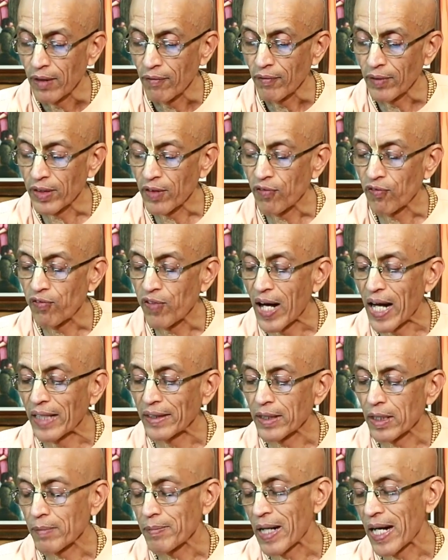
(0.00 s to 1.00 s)
When the
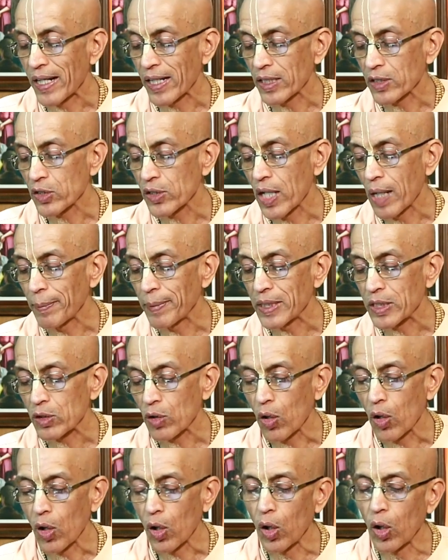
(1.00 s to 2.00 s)
father Maharaj Nabhi
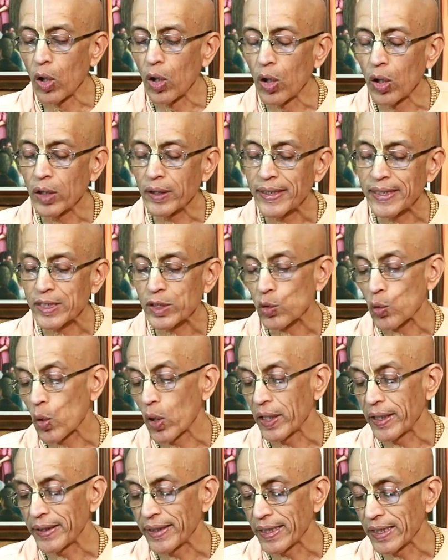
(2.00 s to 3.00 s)
saw all these
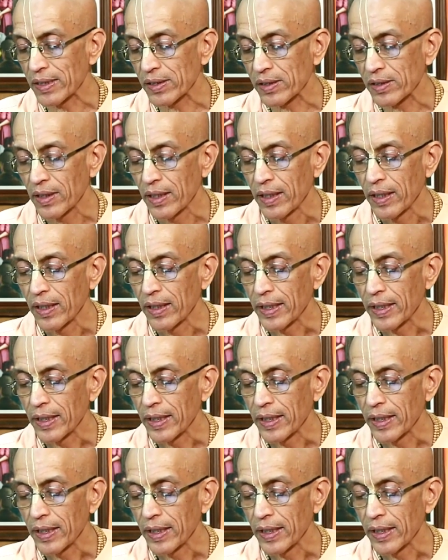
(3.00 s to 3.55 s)
qualities,